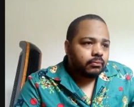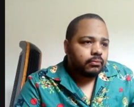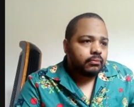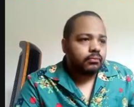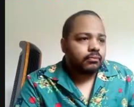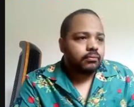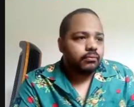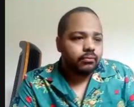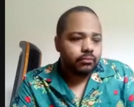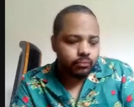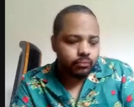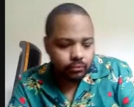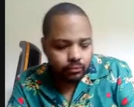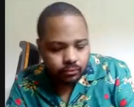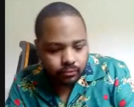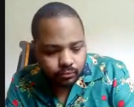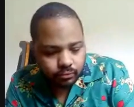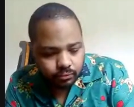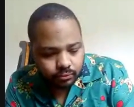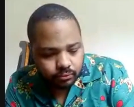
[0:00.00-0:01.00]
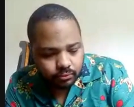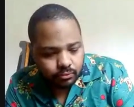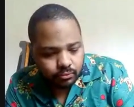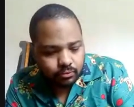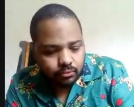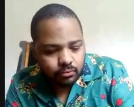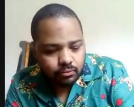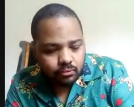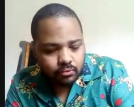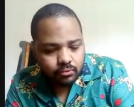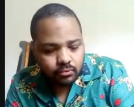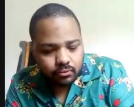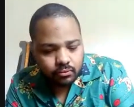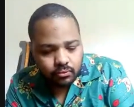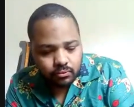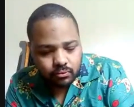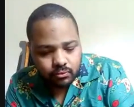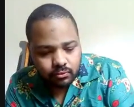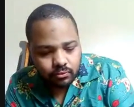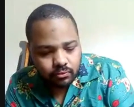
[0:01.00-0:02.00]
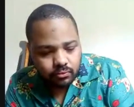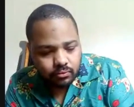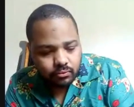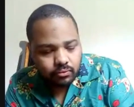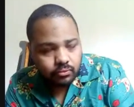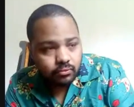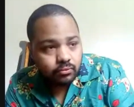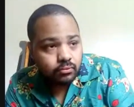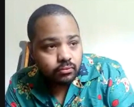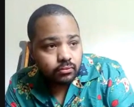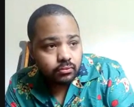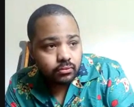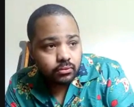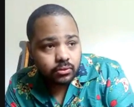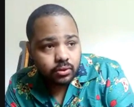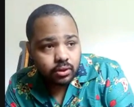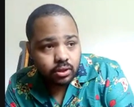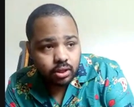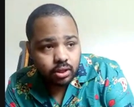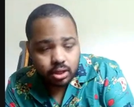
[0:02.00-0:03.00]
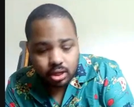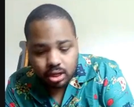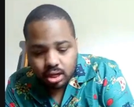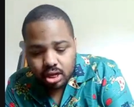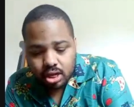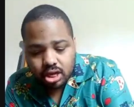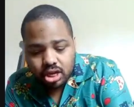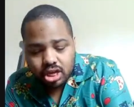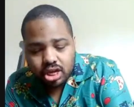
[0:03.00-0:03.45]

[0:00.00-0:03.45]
Nothing is said.